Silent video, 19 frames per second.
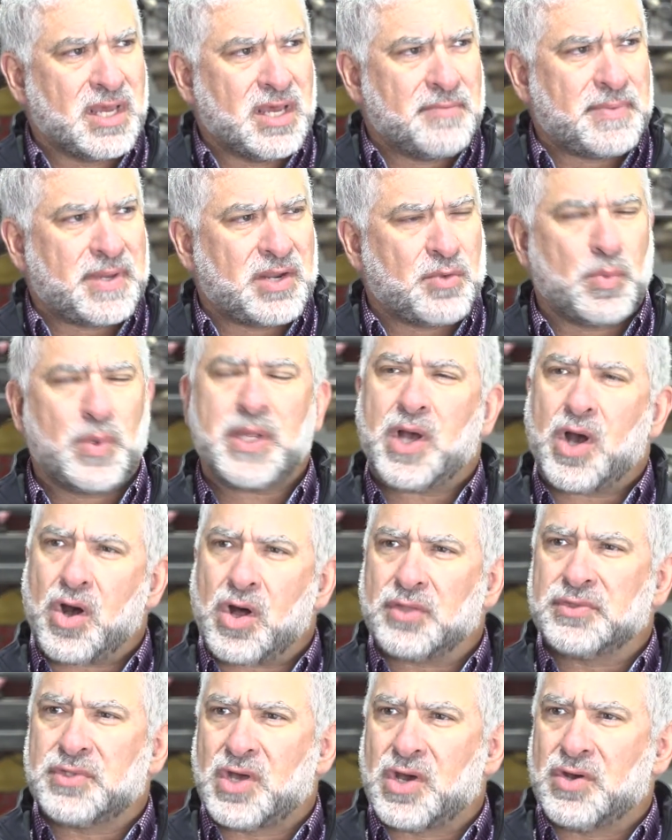But we
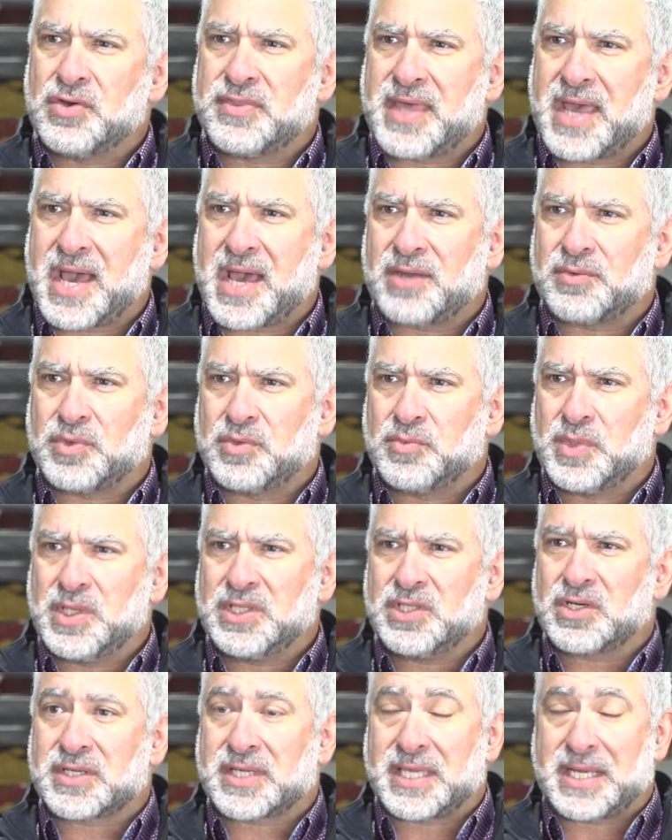all know that when we
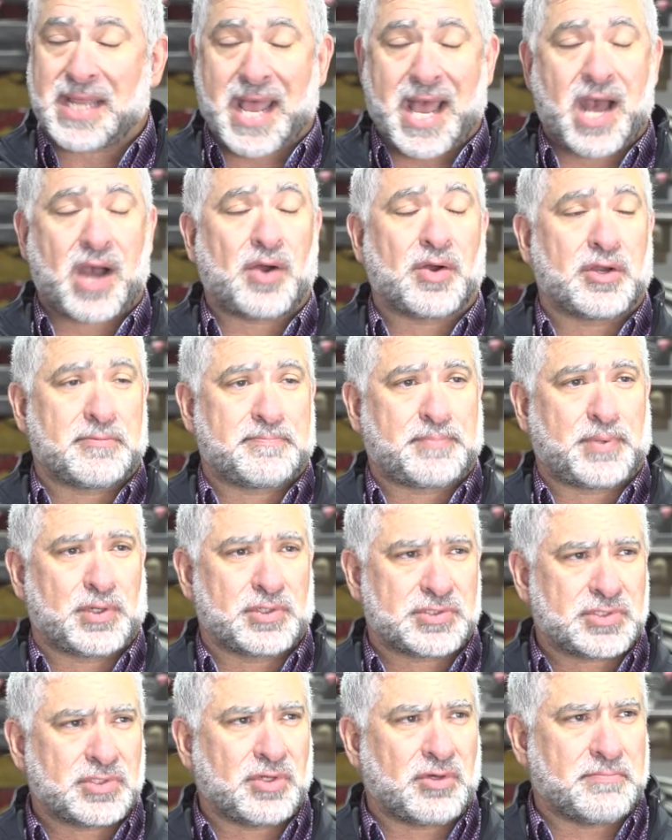look at our
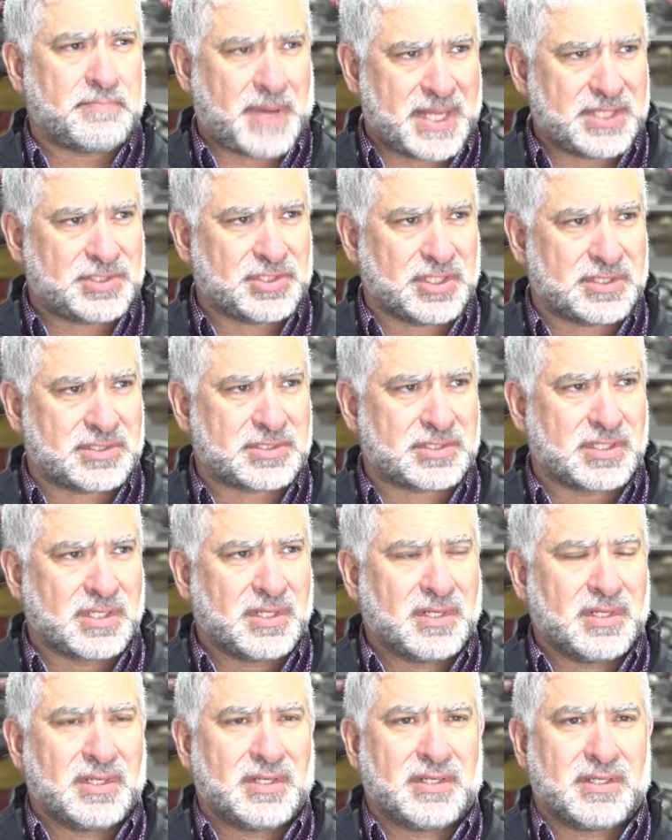personal budgets,
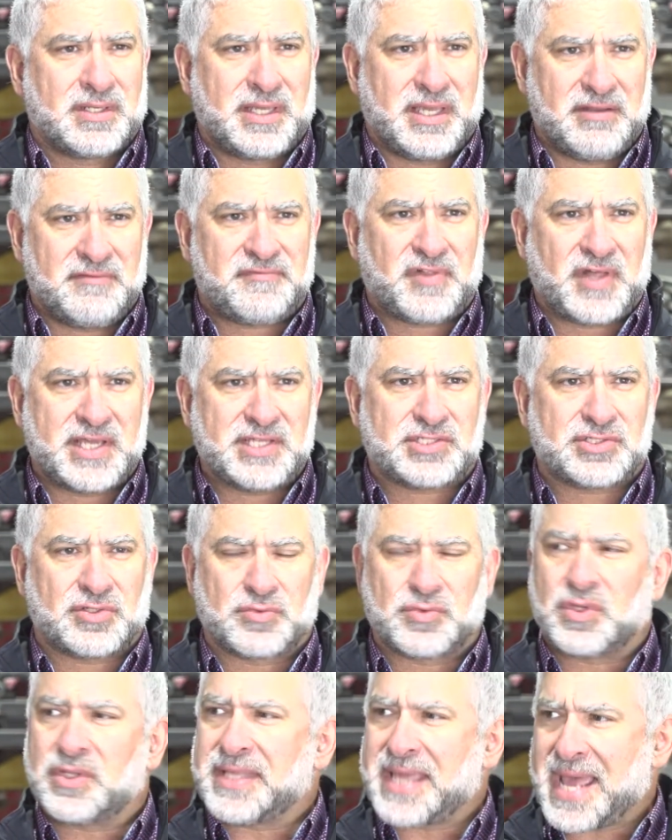inflation
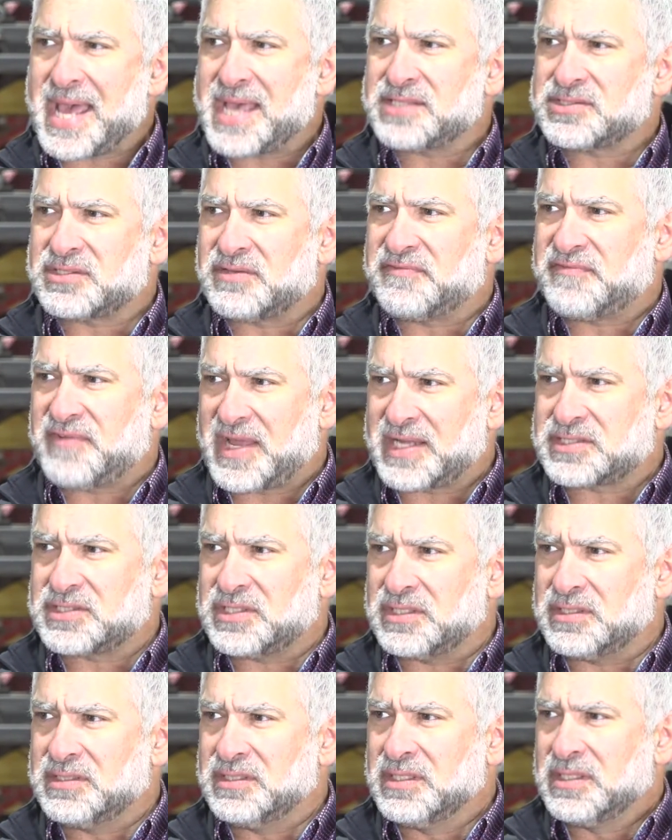really has
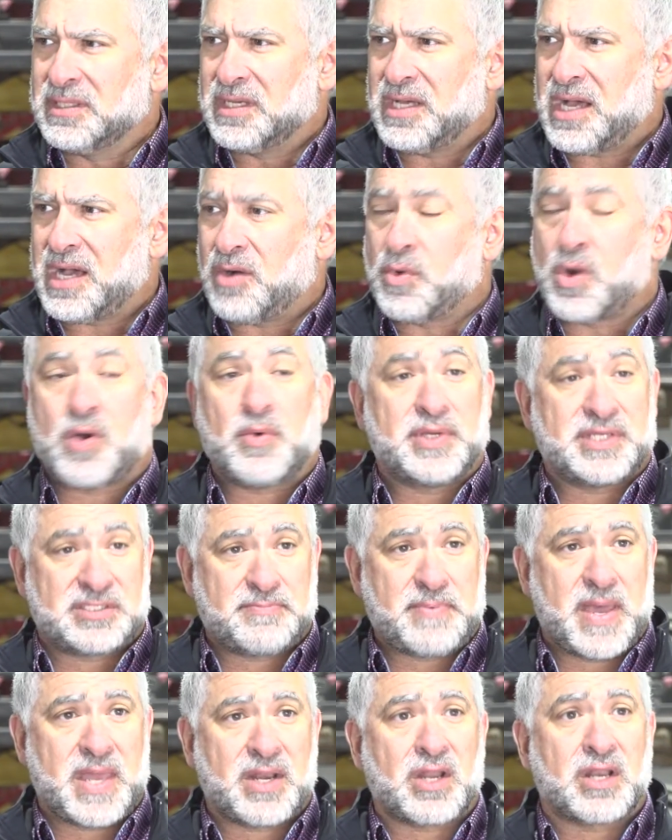affected uh, what we
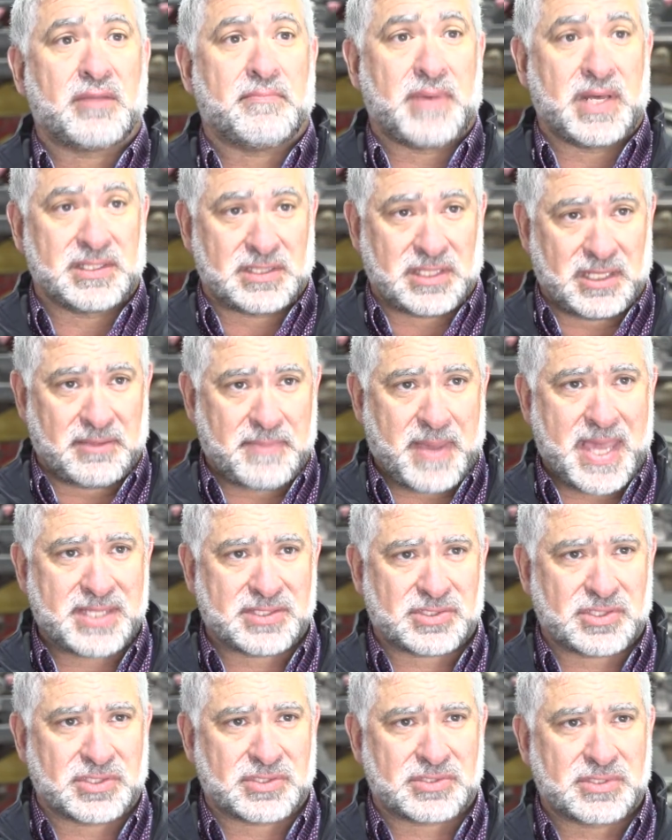spend on a monthly
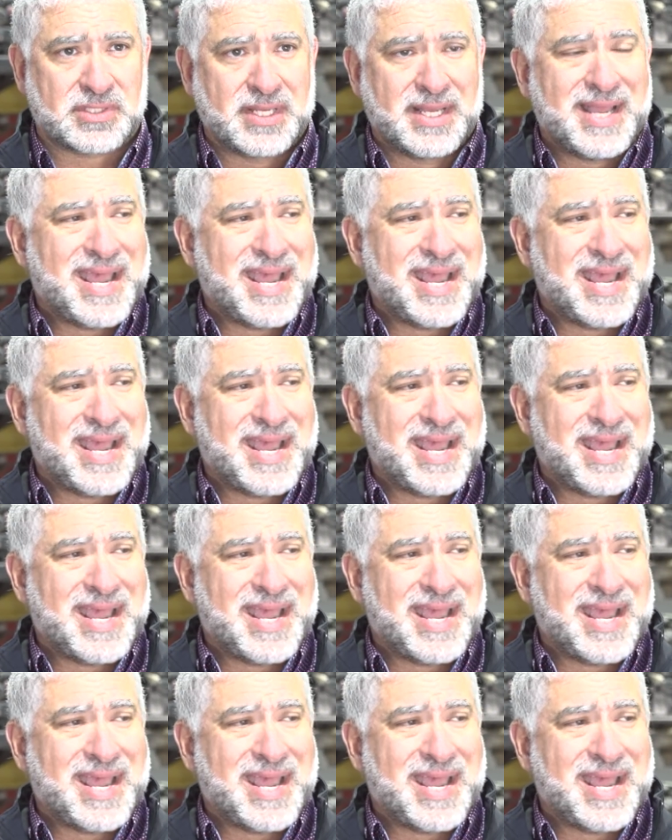basis.